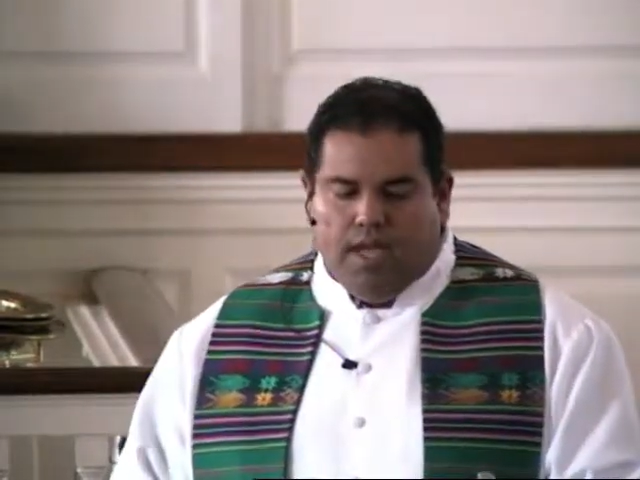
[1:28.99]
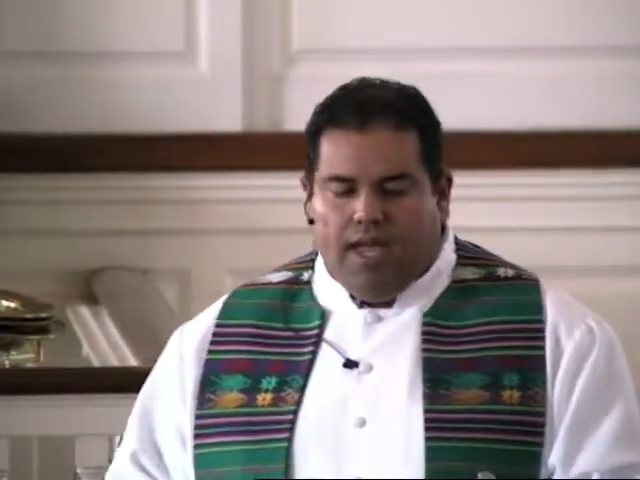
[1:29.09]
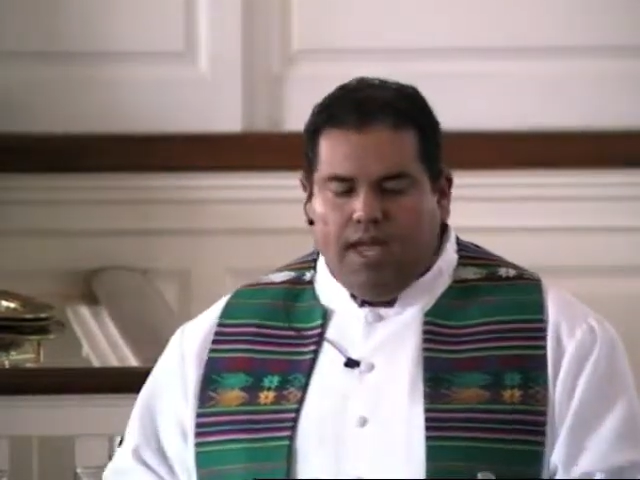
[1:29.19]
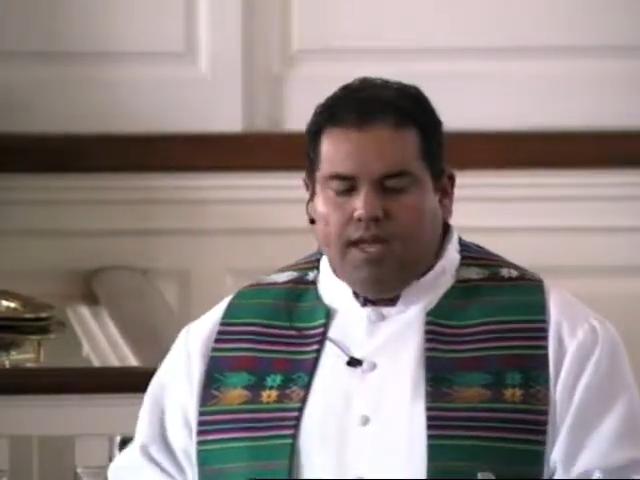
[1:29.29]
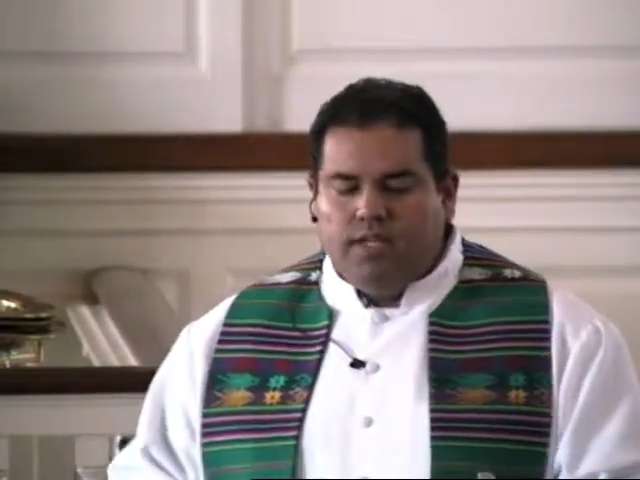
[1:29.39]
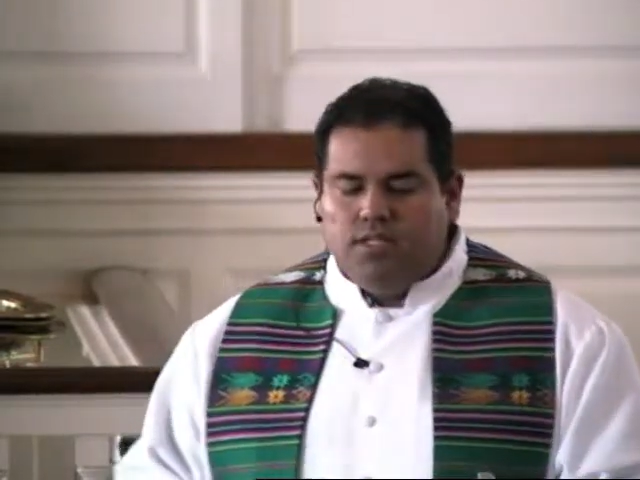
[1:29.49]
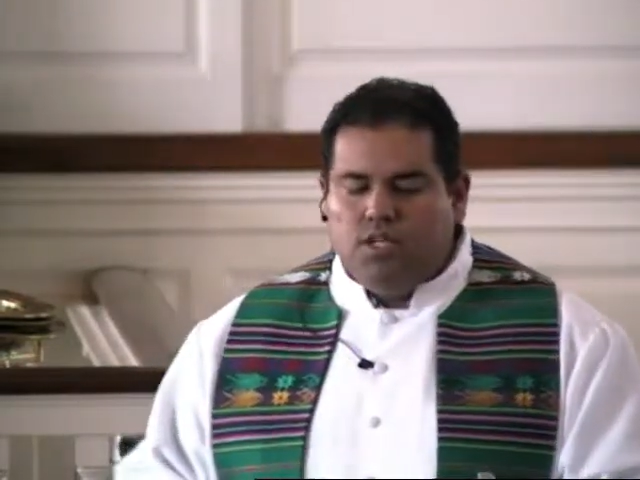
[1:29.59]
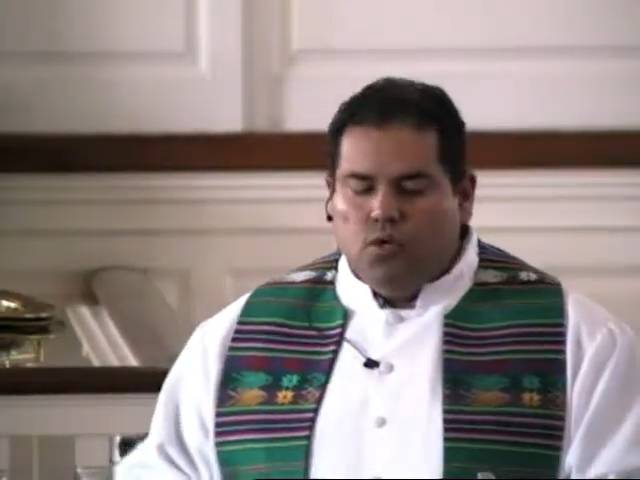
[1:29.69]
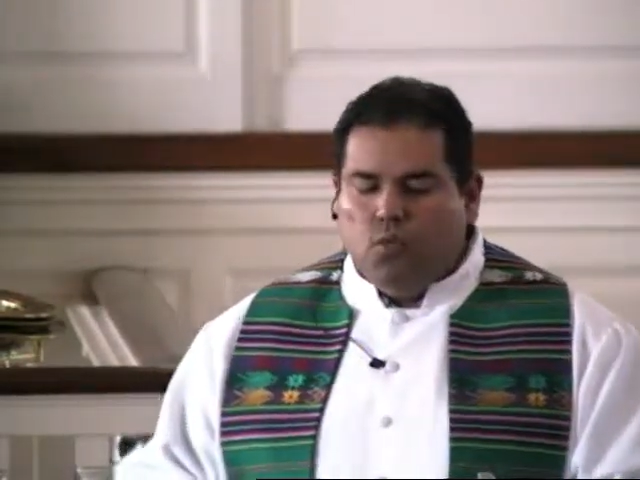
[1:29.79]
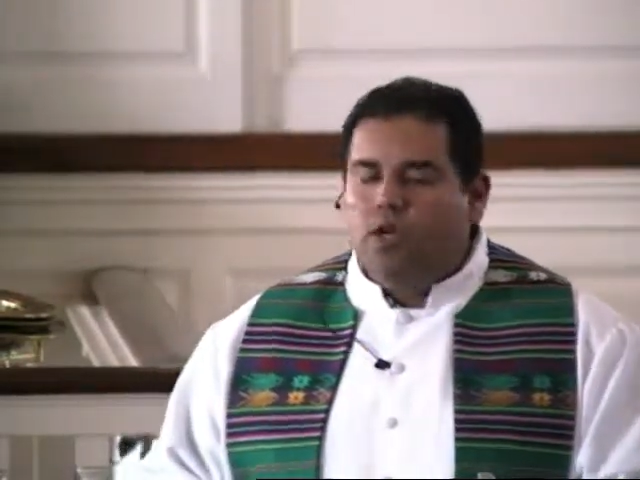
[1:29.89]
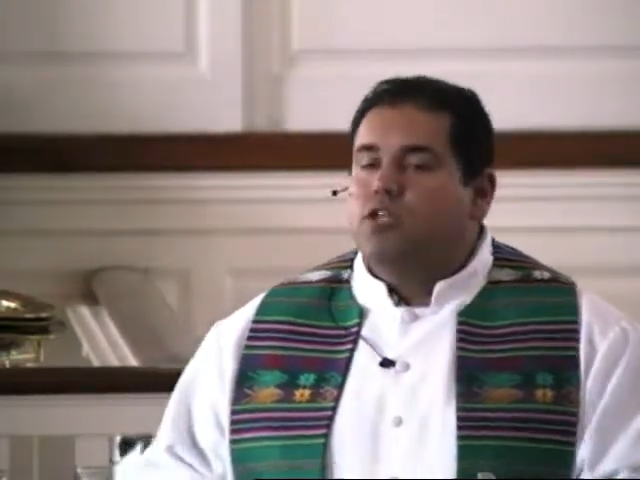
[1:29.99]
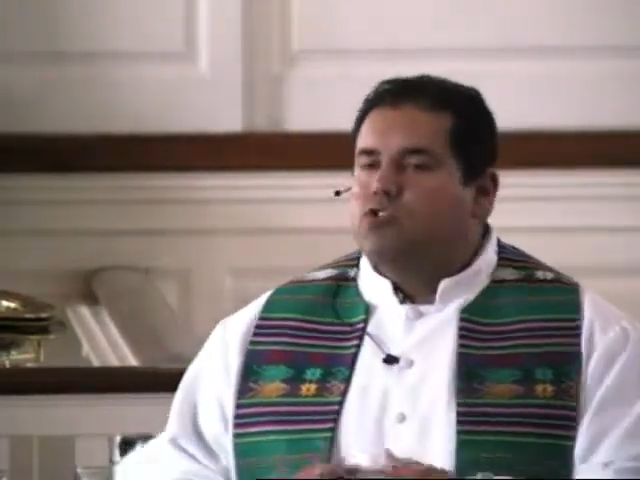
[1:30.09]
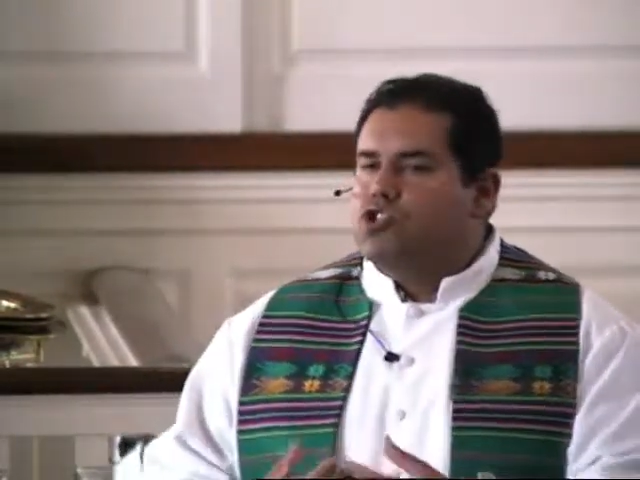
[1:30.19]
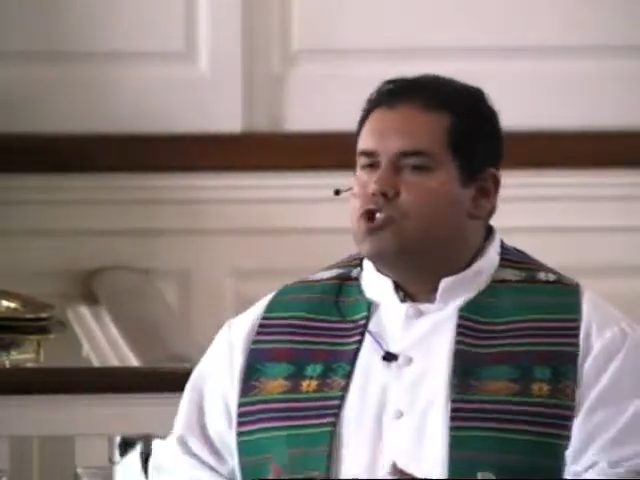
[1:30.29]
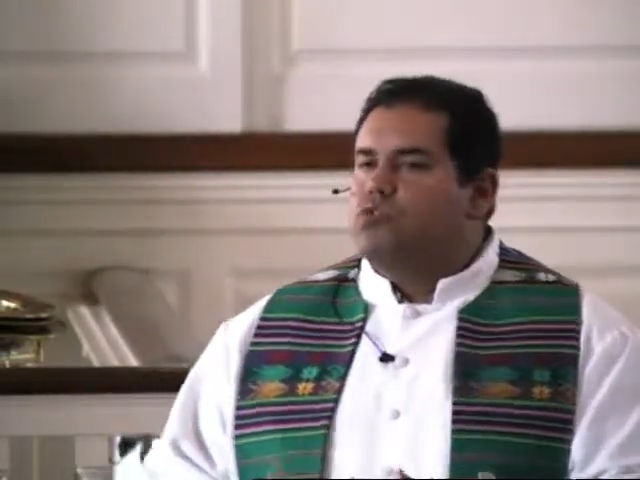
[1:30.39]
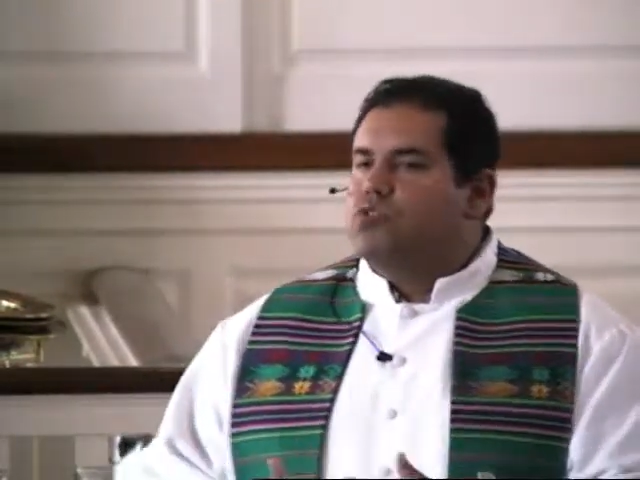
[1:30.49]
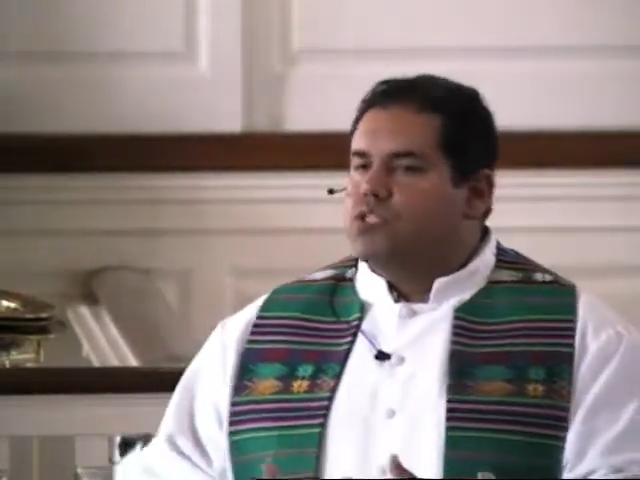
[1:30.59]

and what you choose